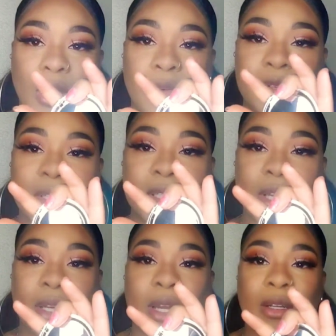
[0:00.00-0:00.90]
Ever since
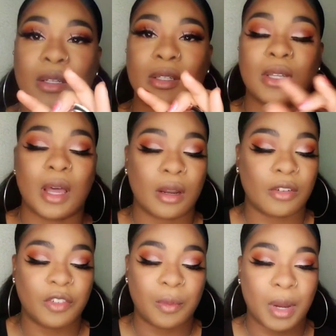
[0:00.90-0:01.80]
I got this out
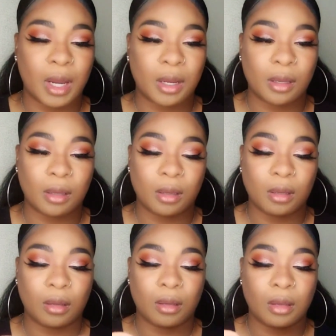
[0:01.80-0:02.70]
of
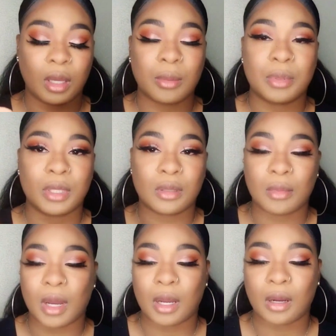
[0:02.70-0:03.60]
my
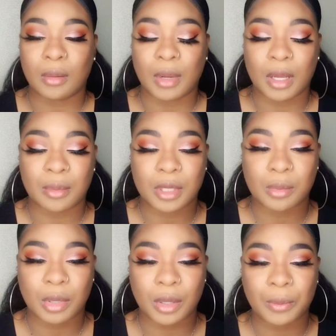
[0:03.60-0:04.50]

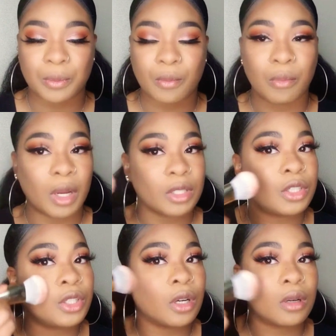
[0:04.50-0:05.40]
Ipsy but
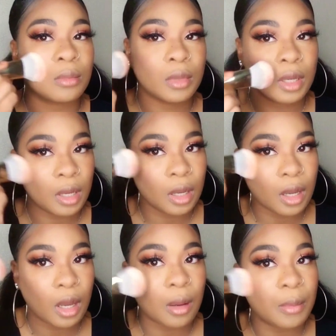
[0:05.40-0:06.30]
BoxyCharm,
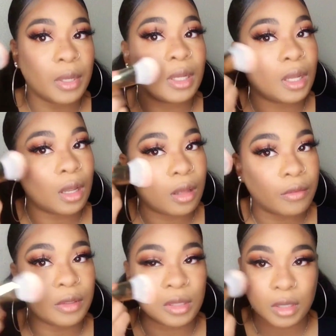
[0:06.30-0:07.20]
I've been
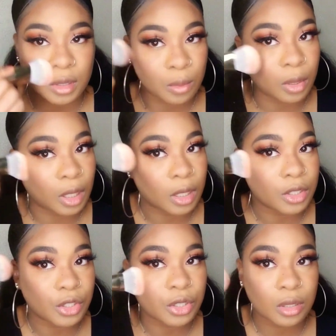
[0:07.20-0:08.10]
loving this
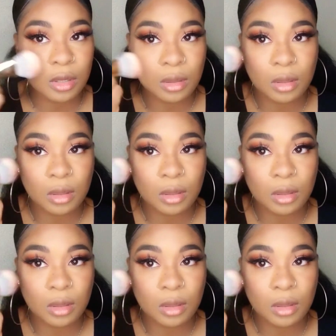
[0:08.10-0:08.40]
blush.